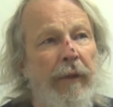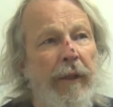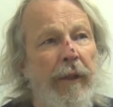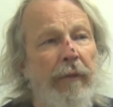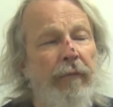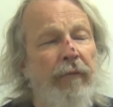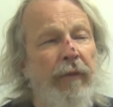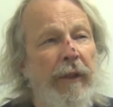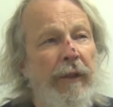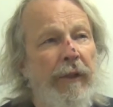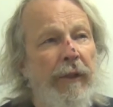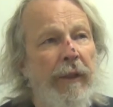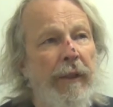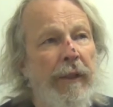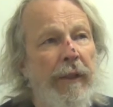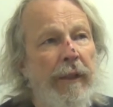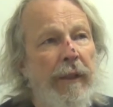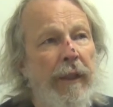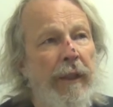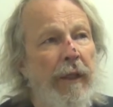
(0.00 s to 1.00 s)

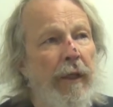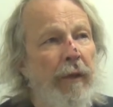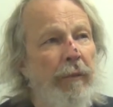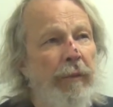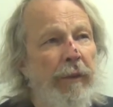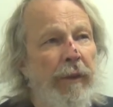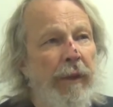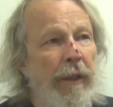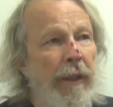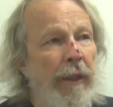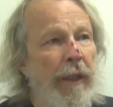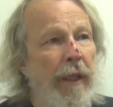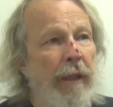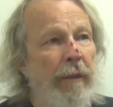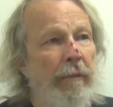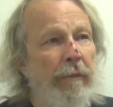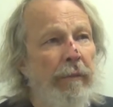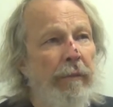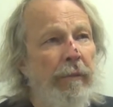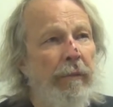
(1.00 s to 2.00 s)
eventually they opened it
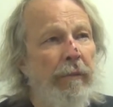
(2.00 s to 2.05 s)
up.